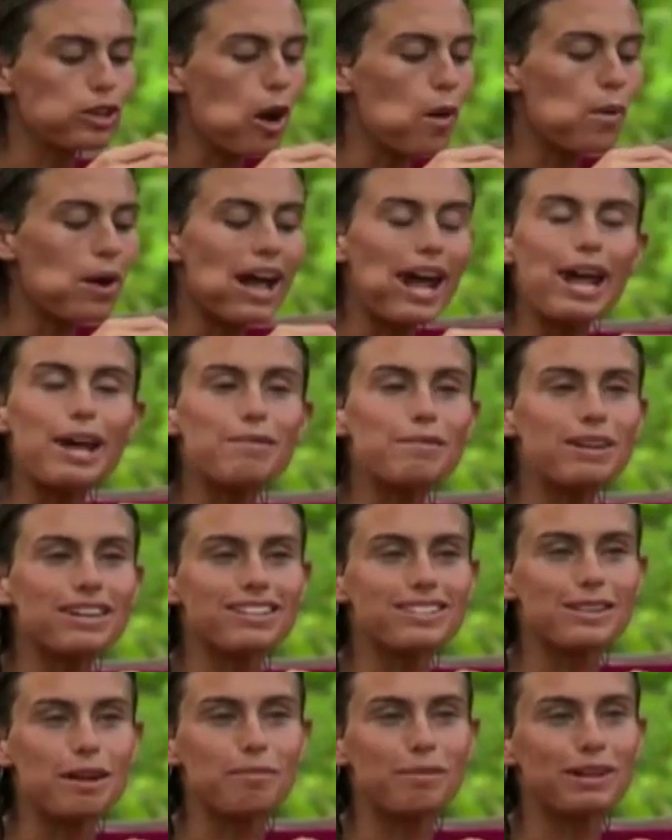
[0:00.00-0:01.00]
Don't
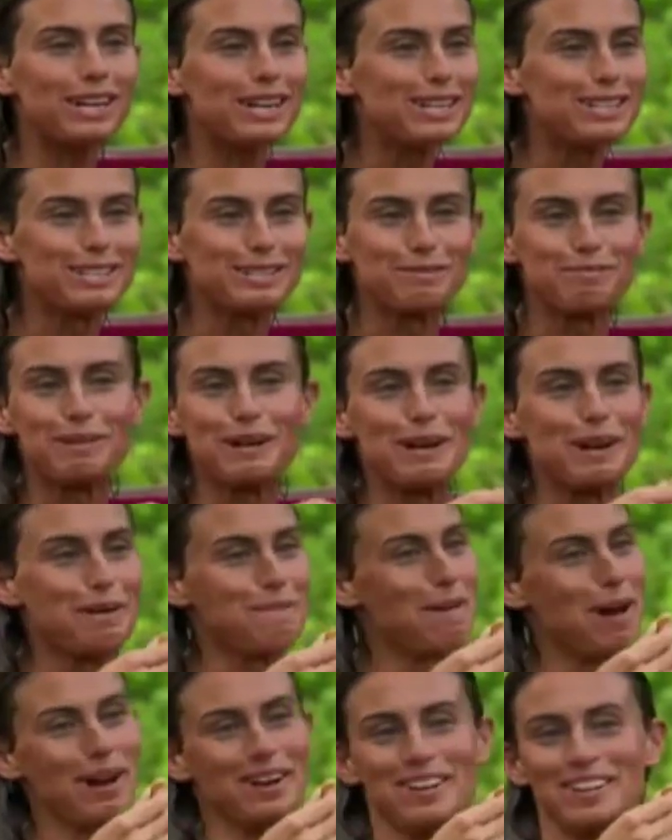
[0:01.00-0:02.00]
hate me because I'm eating this
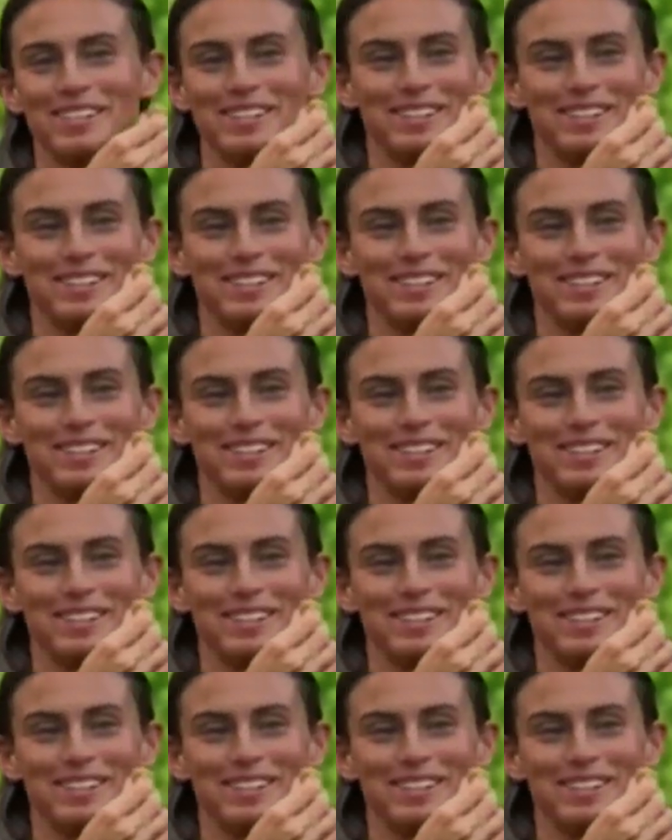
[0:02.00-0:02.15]
peanut butter.